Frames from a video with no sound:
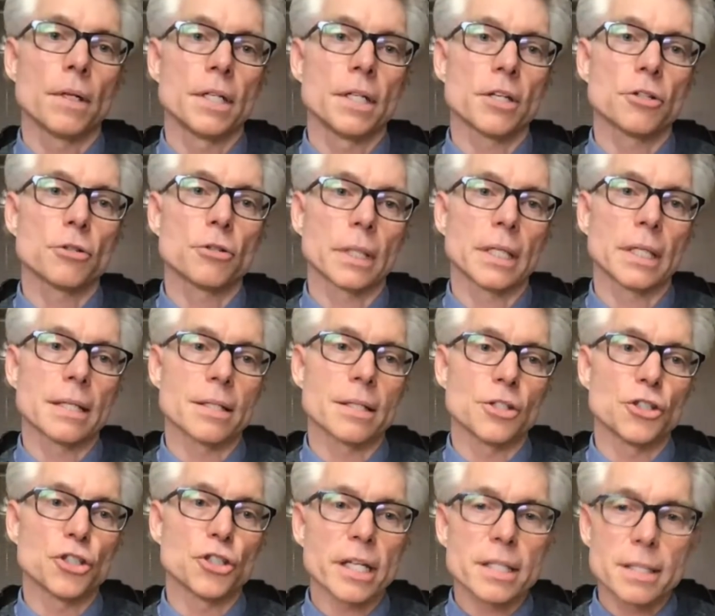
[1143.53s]
district is
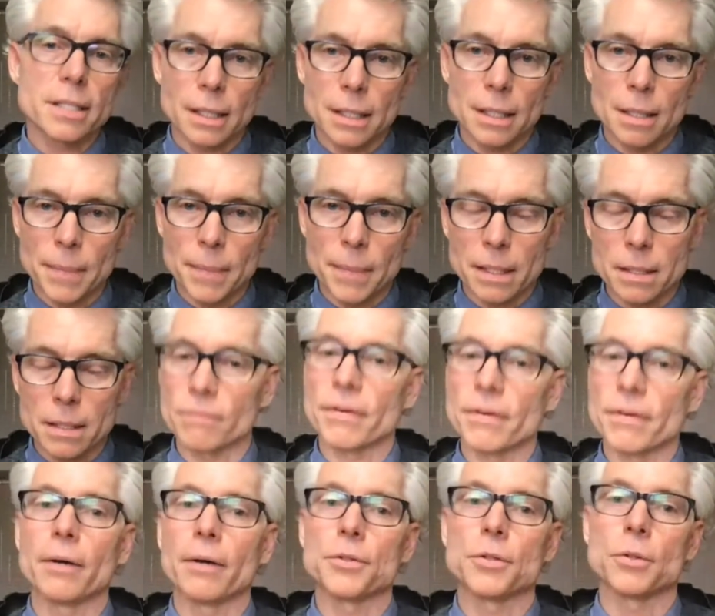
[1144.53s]
adjusting the mix of
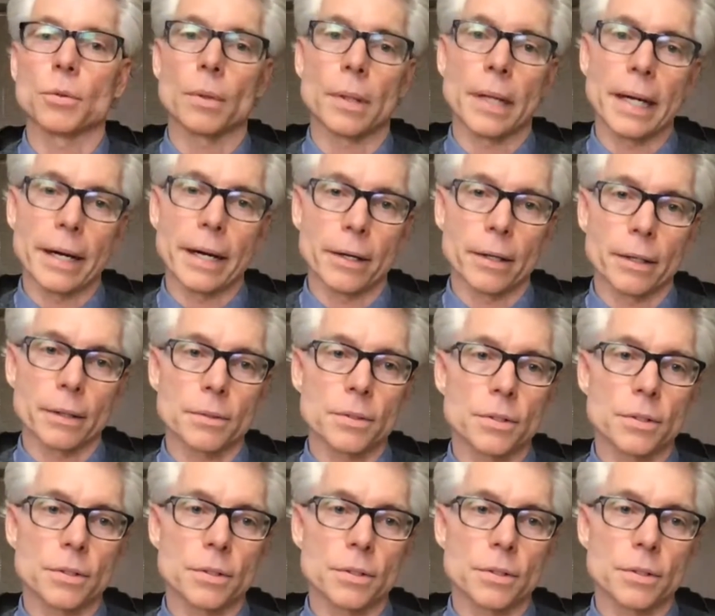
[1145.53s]
outdoor air.